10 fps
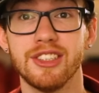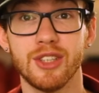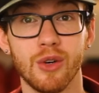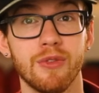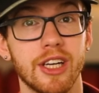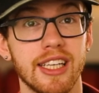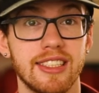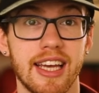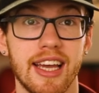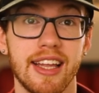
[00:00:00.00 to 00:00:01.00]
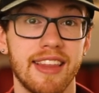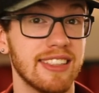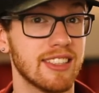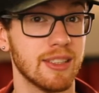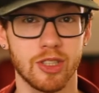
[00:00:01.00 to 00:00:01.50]
and don't forget to hit
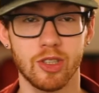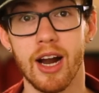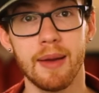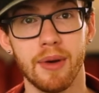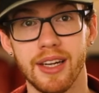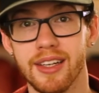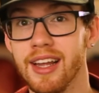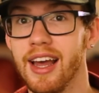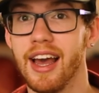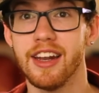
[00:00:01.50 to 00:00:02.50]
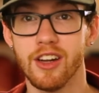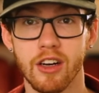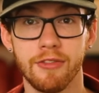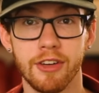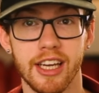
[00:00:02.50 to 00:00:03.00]
that subscribe button and
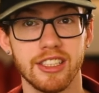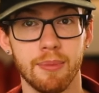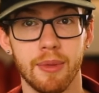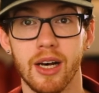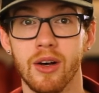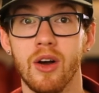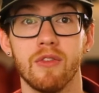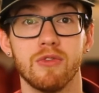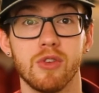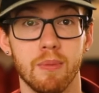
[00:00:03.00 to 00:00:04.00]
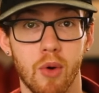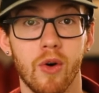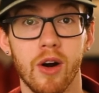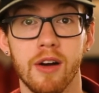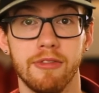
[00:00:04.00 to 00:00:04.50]
notification bell for
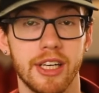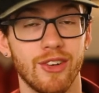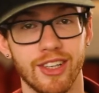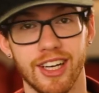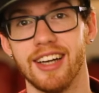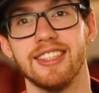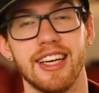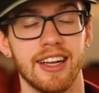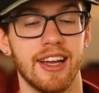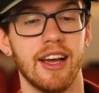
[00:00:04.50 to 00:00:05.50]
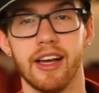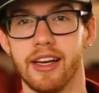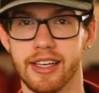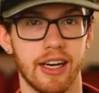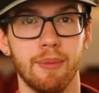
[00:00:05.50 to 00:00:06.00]
more video content
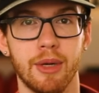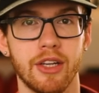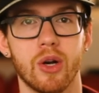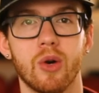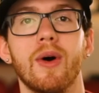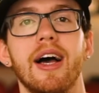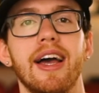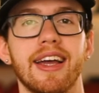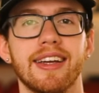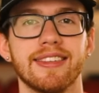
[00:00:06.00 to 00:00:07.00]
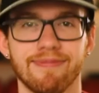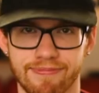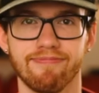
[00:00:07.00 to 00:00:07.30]
coming your way.